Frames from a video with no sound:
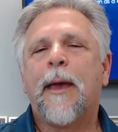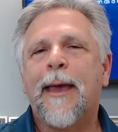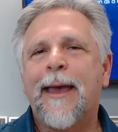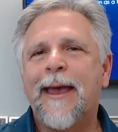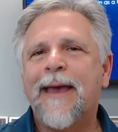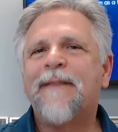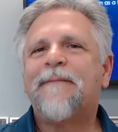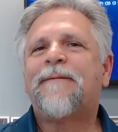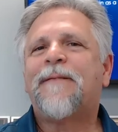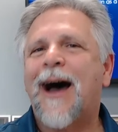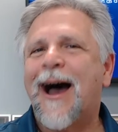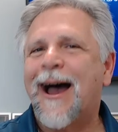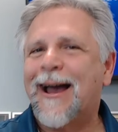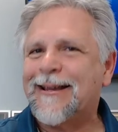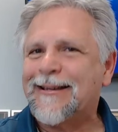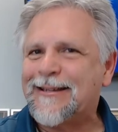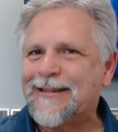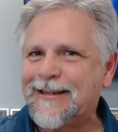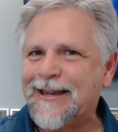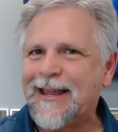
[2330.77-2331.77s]
If I
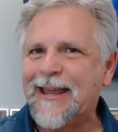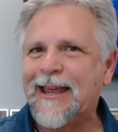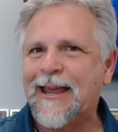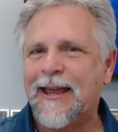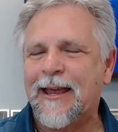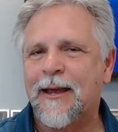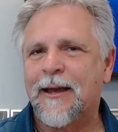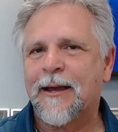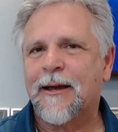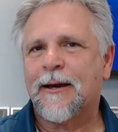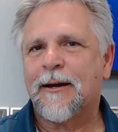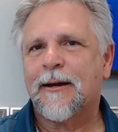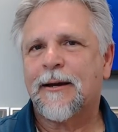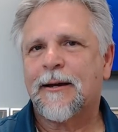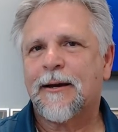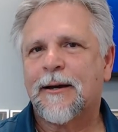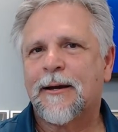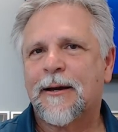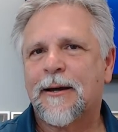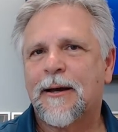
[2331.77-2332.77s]
see
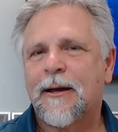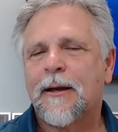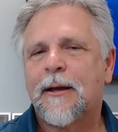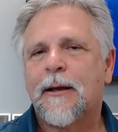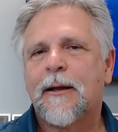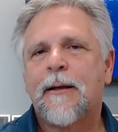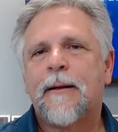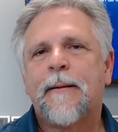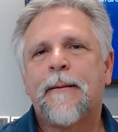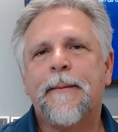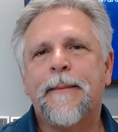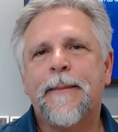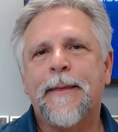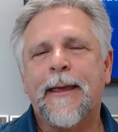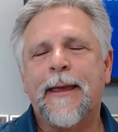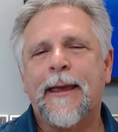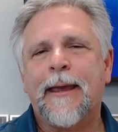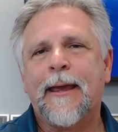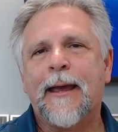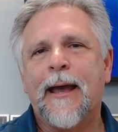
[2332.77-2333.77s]

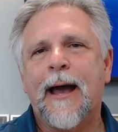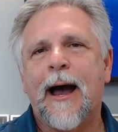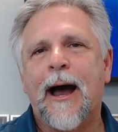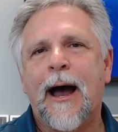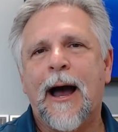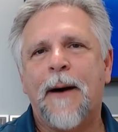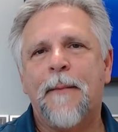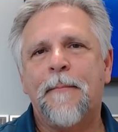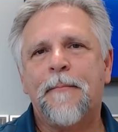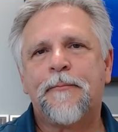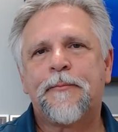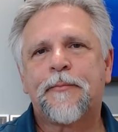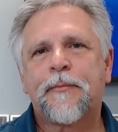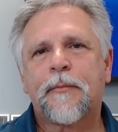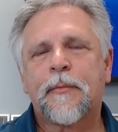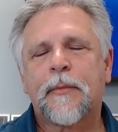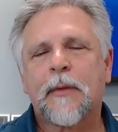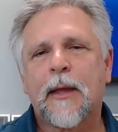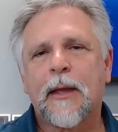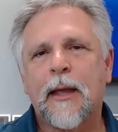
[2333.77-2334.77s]
the, um,
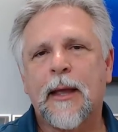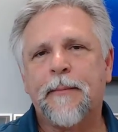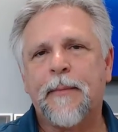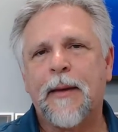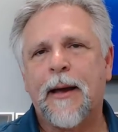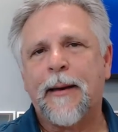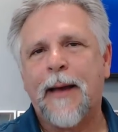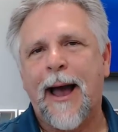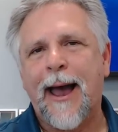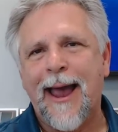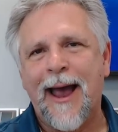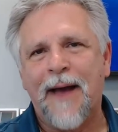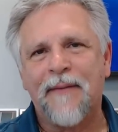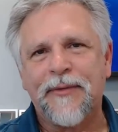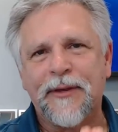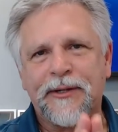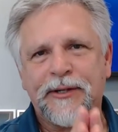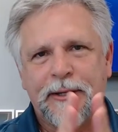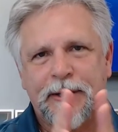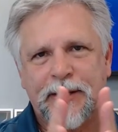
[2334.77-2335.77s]
I have
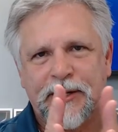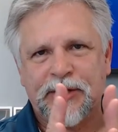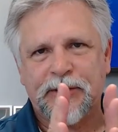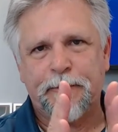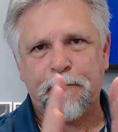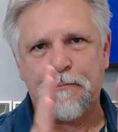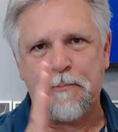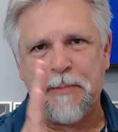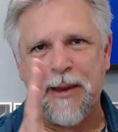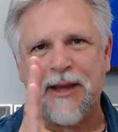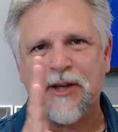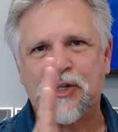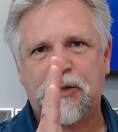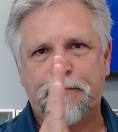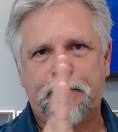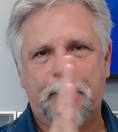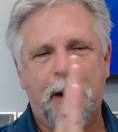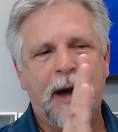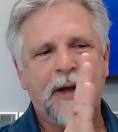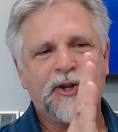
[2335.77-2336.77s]
this, this big
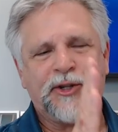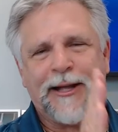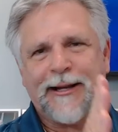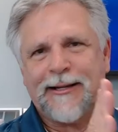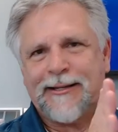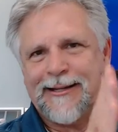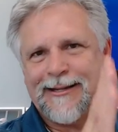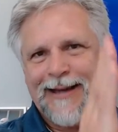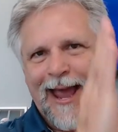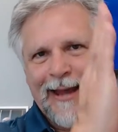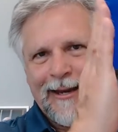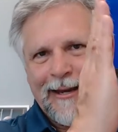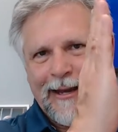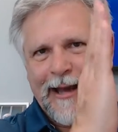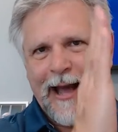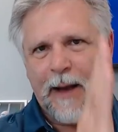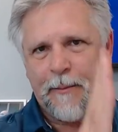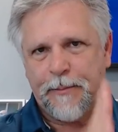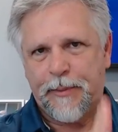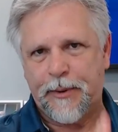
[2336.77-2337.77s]
sponge that's standing
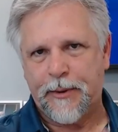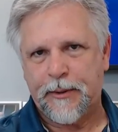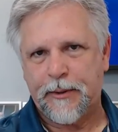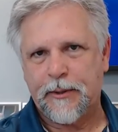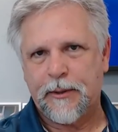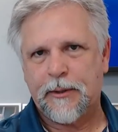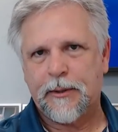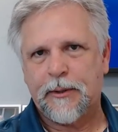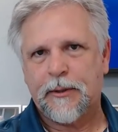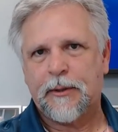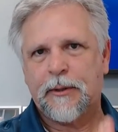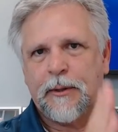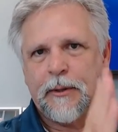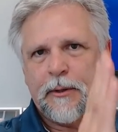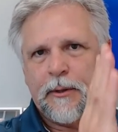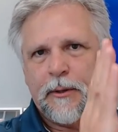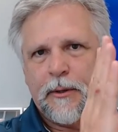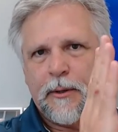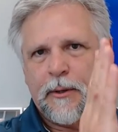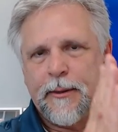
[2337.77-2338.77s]
up
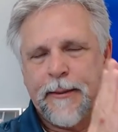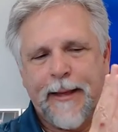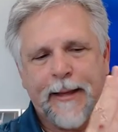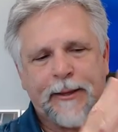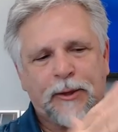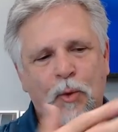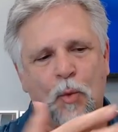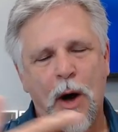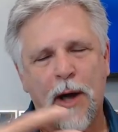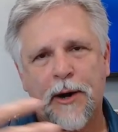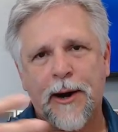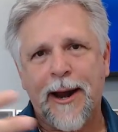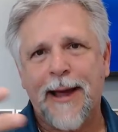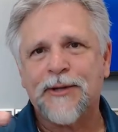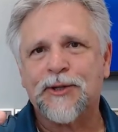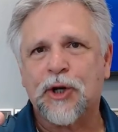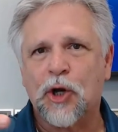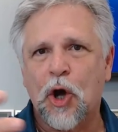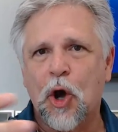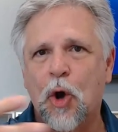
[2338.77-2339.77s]
that the water
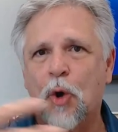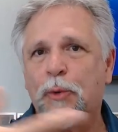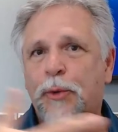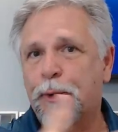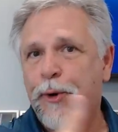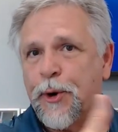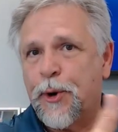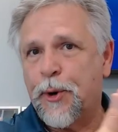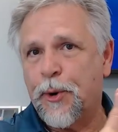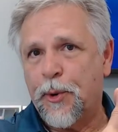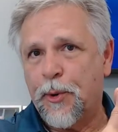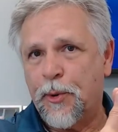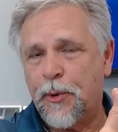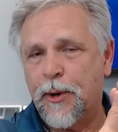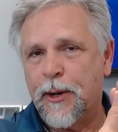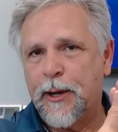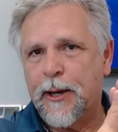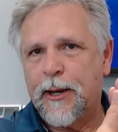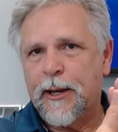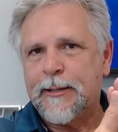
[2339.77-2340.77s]
has to go
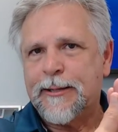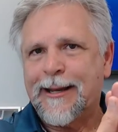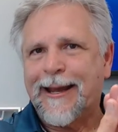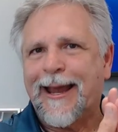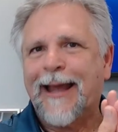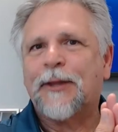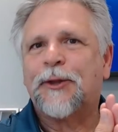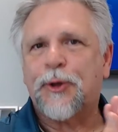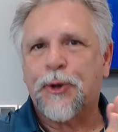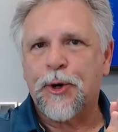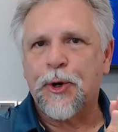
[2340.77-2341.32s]
through to get